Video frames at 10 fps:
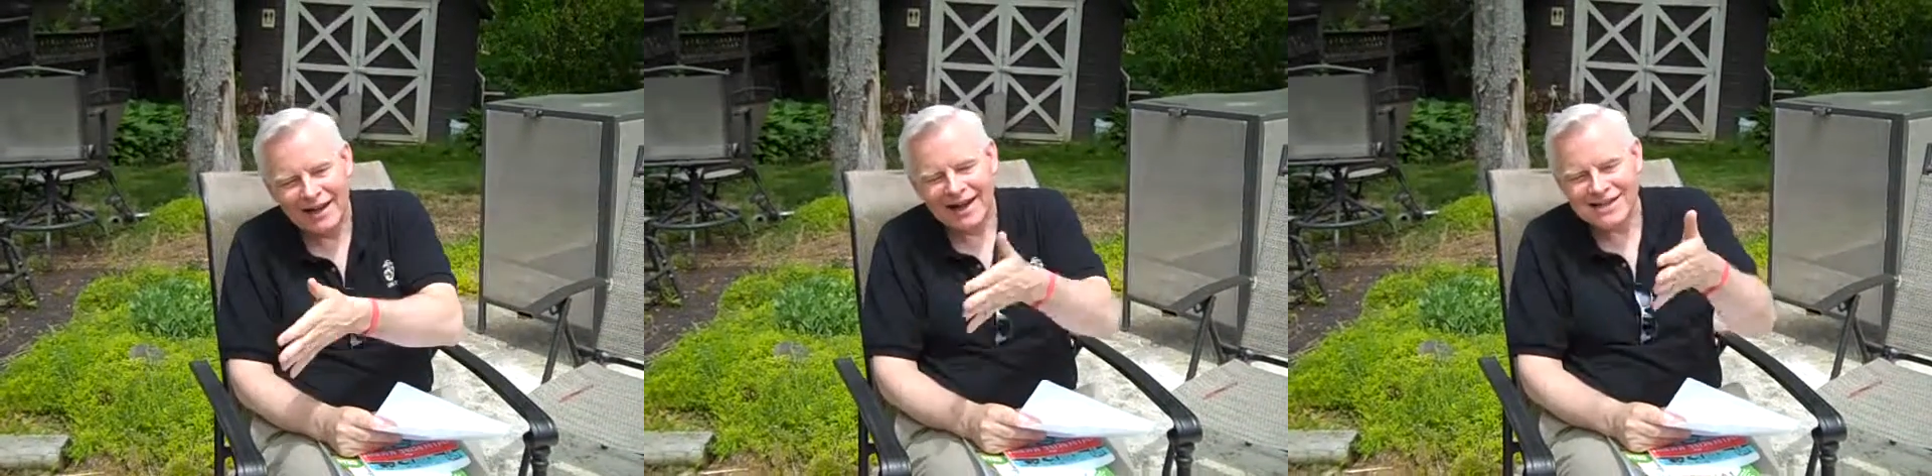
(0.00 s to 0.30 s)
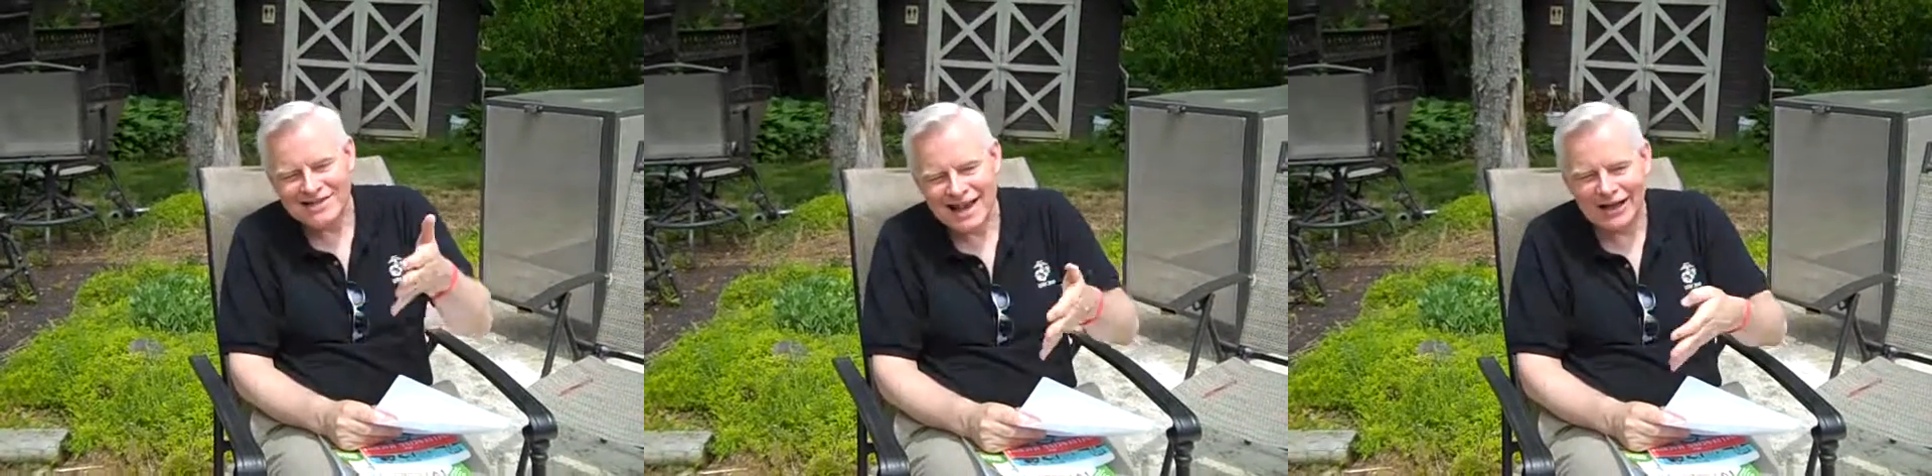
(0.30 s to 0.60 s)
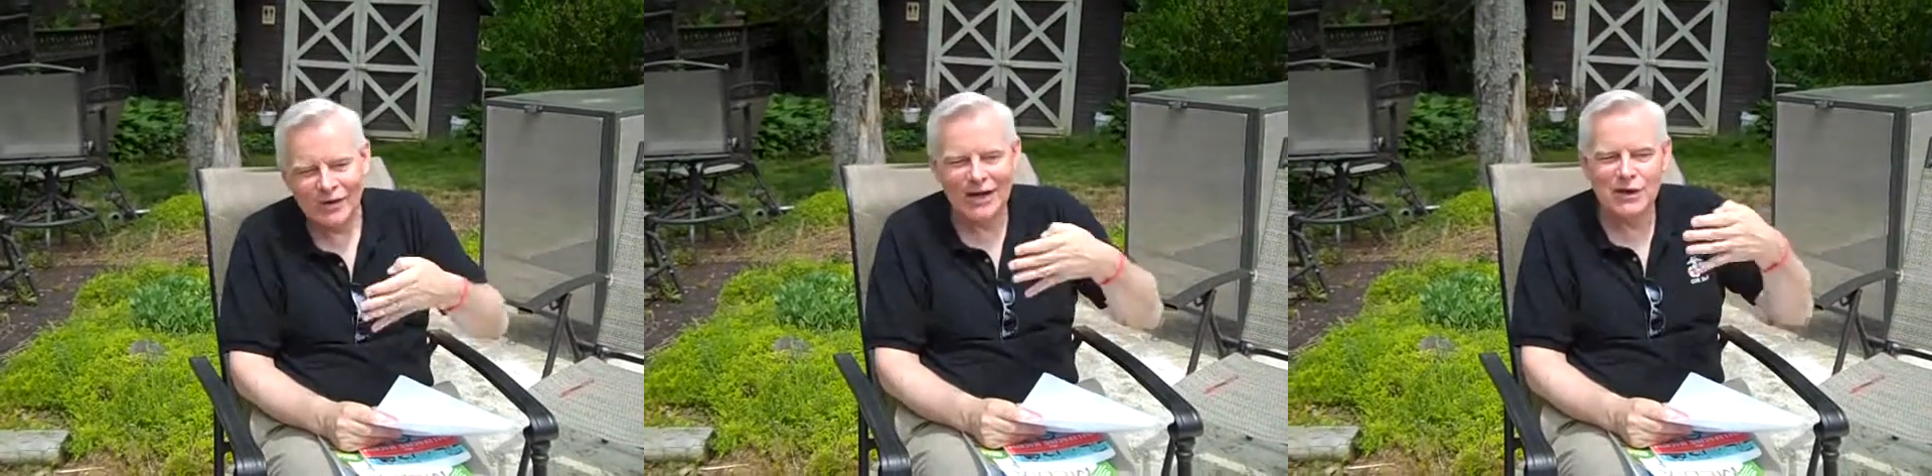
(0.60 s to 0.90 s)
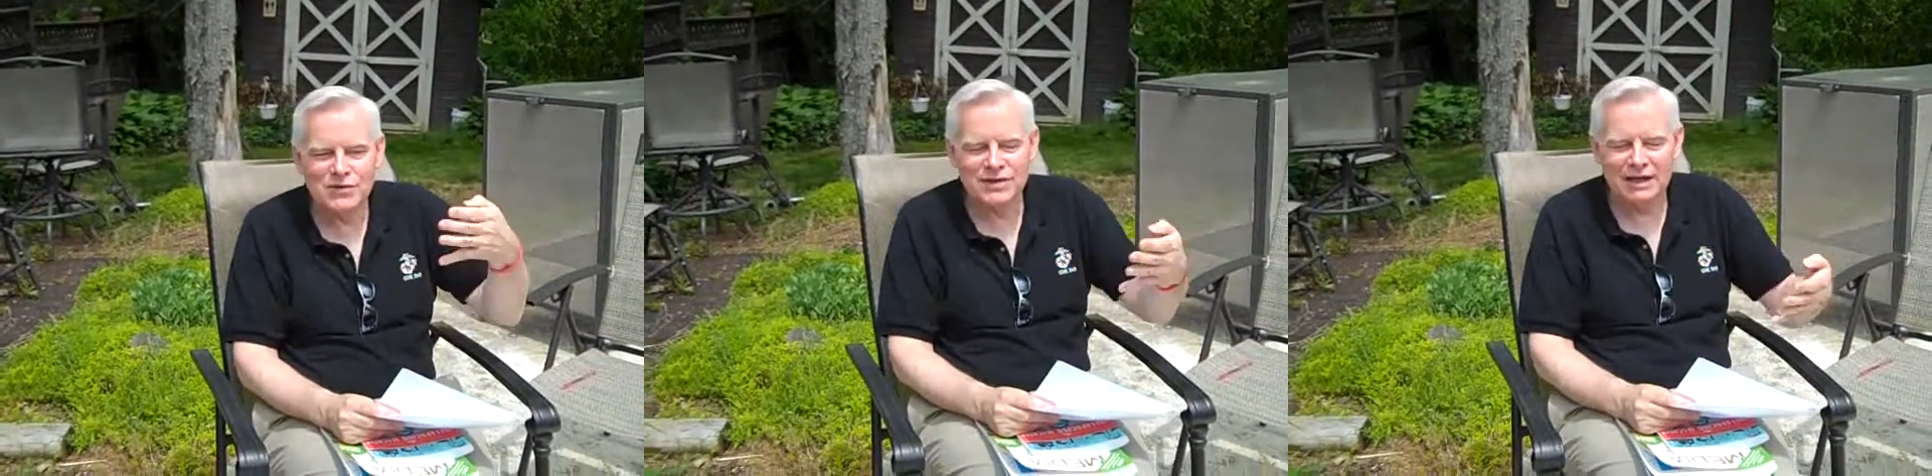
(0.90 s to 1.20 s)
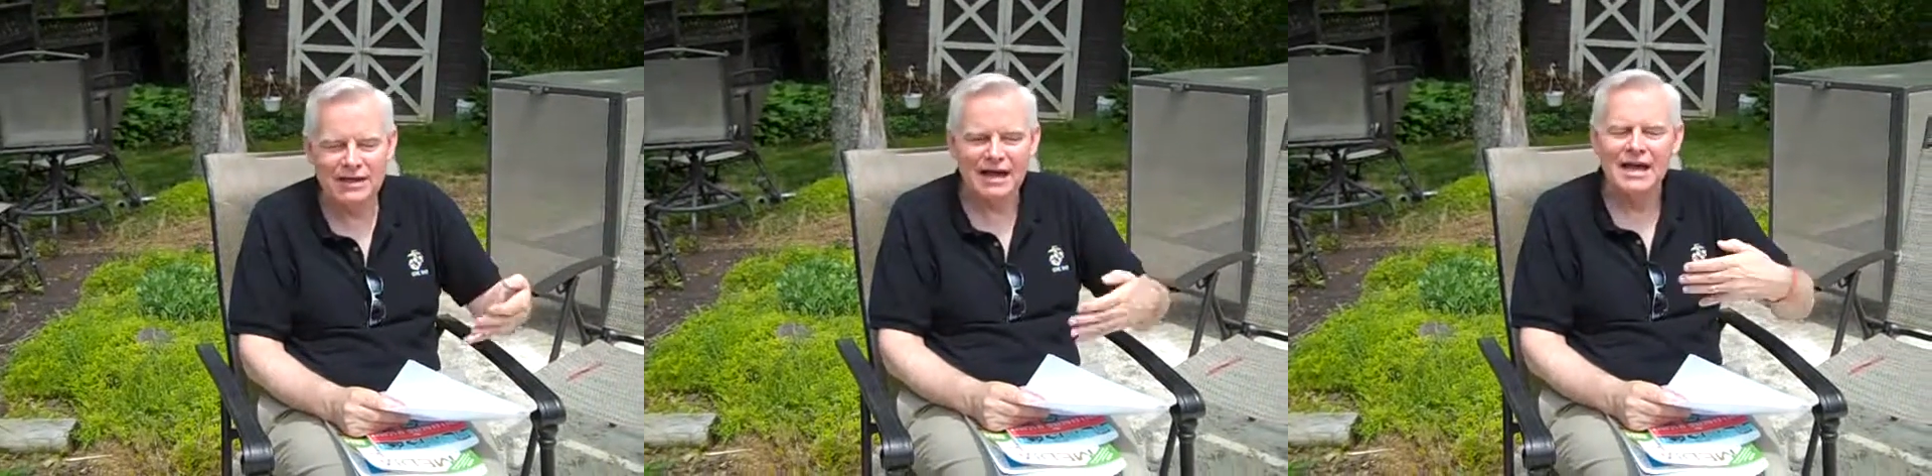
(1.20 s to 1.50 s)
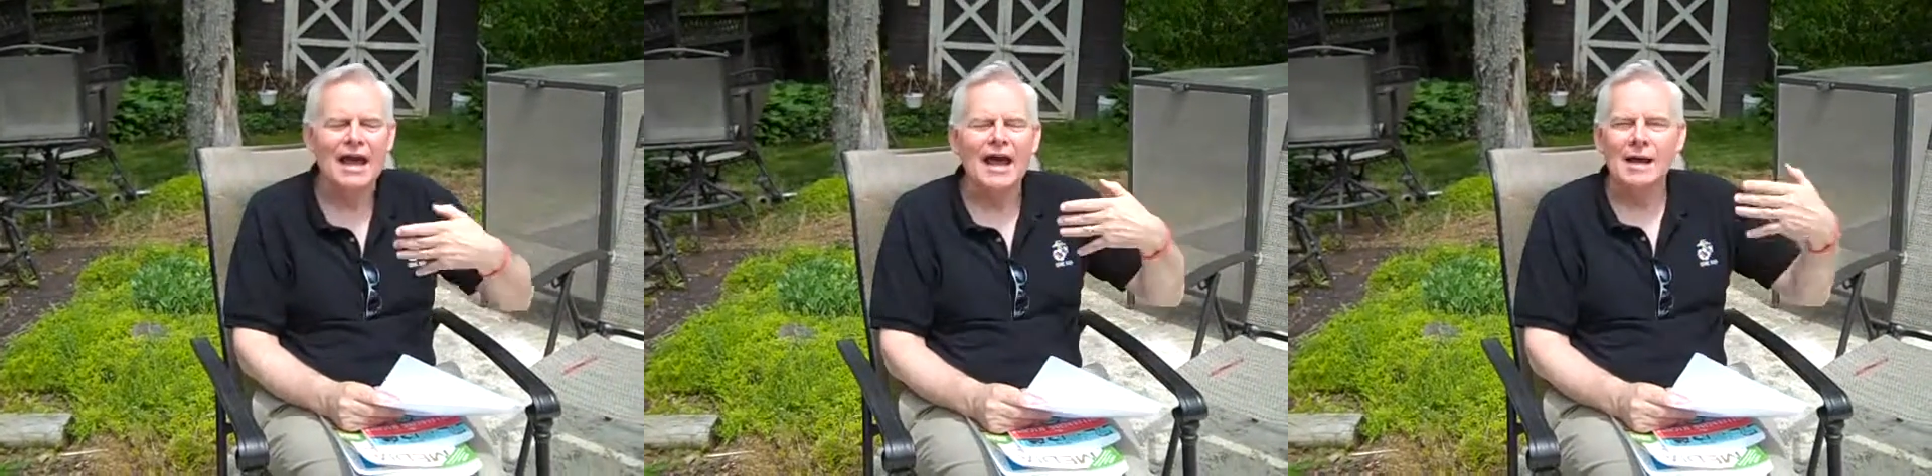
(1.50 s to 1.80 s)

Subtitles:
like on Saturday or Sunday,